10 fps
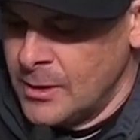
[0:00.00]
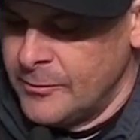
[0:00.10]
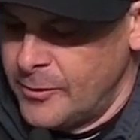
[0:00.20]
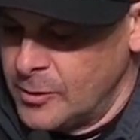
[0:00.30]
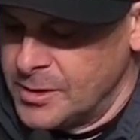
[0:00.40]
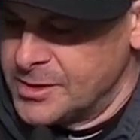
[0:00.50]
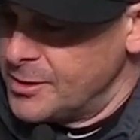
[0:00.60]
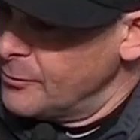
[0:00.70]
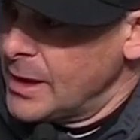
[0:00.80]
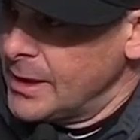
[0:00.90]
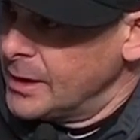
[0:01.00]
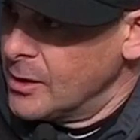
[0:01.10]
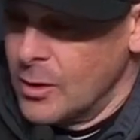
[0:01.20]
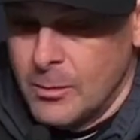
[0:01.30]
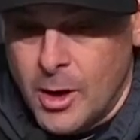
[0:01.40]
focused and ready to
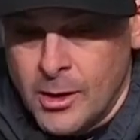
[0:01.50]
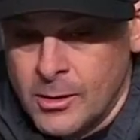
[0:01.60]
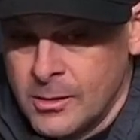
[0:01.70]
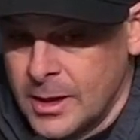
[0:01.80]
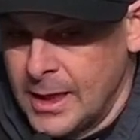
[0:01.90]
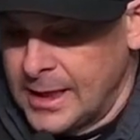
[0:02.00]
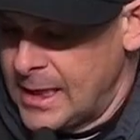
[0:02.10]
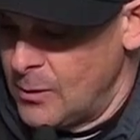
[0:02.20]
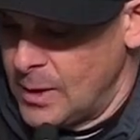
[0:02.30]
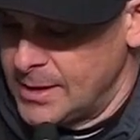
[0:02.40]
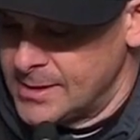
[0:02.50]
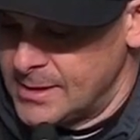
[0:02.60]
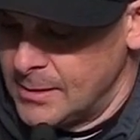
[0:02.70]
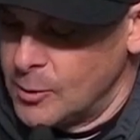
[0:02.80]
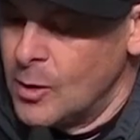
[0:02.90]
go tomorrow, and I can't wait to see
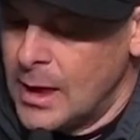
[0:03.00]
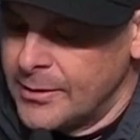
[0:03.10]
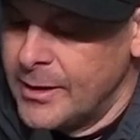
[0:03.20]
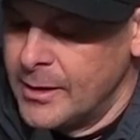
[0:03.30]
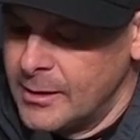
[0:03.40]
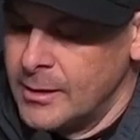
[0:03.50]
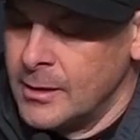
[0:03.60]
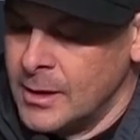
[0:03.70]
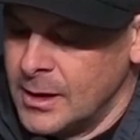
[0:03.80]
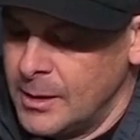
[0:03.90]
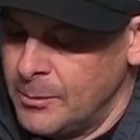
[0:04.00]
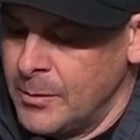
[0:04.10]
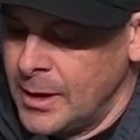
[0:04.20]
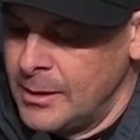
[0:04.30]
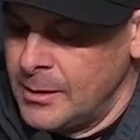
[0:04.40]
them go out there and,
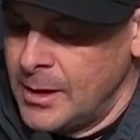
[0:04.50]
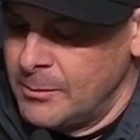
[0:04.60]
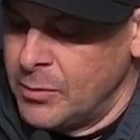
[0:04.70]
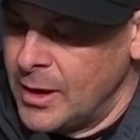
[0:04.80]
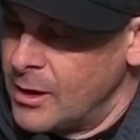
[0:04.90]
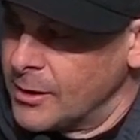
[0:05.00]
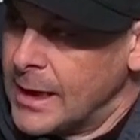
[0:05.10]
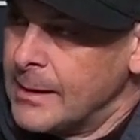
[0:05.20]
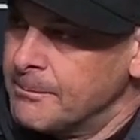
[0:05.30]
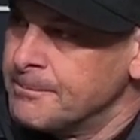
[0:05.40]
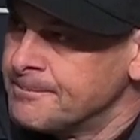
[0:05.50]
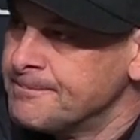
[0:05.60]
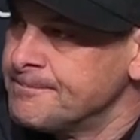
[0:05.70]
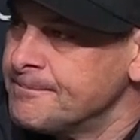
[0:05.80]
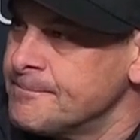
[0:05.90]
and, and play our game.
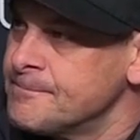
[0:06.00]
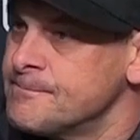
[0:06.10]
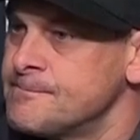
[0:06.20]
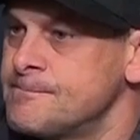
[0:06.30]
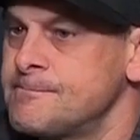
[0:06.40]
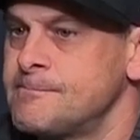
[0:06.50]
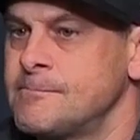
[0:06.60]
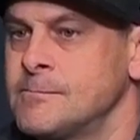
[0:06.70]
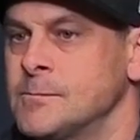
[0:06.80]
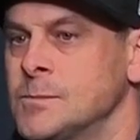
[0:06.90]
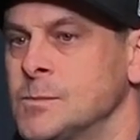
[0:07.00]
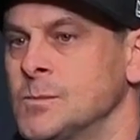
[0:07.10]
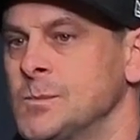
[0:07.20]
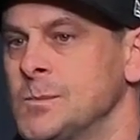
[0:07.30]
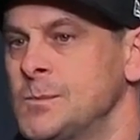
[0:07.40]
Eric in the front.
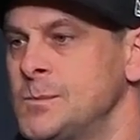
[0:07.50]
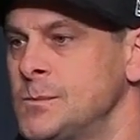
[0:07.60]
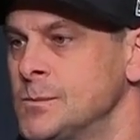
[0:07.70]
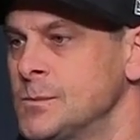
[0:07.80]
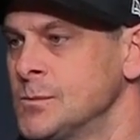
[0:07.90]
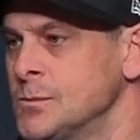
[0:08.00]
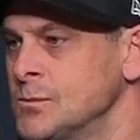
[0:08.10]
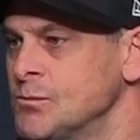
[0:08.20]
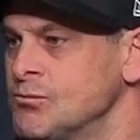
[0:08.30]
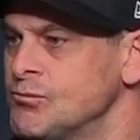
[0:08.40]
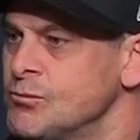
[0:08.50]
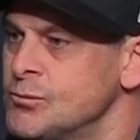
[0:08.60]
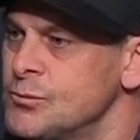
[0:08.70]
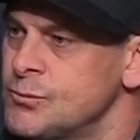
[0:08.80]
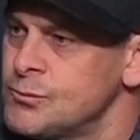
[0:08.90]
Aaron, how disappointing is it to
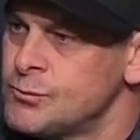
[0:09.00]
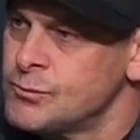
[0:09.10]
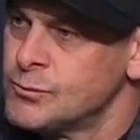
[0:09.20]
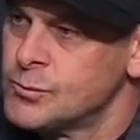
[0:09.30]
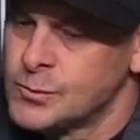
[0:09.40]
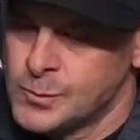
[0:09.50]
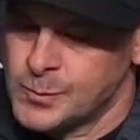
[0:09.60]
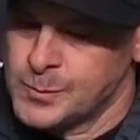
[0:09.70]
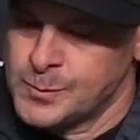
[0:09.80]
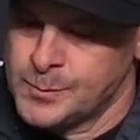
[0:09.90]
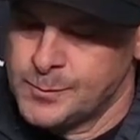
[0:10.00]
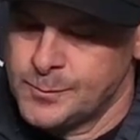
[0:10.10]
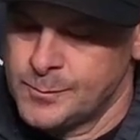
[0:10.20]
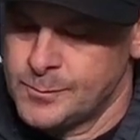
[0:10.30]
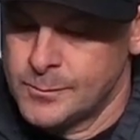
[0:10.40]
have this kind of a poor
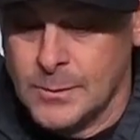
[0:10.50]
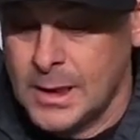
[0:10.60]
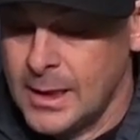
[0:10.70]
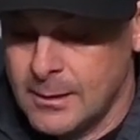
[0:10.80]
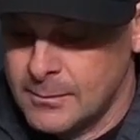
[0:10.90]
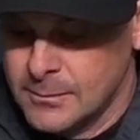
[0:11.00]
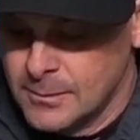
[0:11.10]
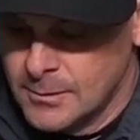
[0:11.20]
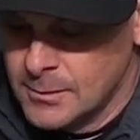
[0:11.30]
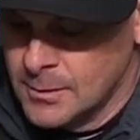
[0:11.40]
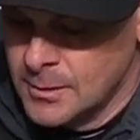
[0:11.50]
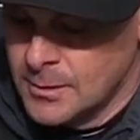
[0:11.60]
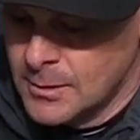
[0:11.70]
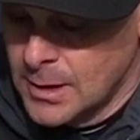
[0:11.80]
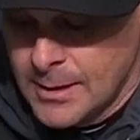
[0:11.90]
performance on, on this
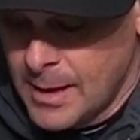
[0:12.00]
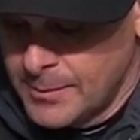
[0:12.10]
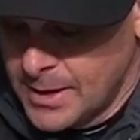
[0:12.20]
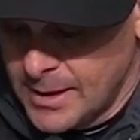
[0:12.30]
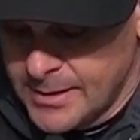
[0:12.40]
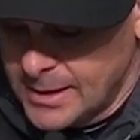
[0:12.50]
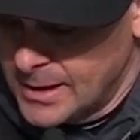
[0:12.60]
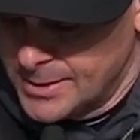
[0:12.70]
stage? I, I mean, I think I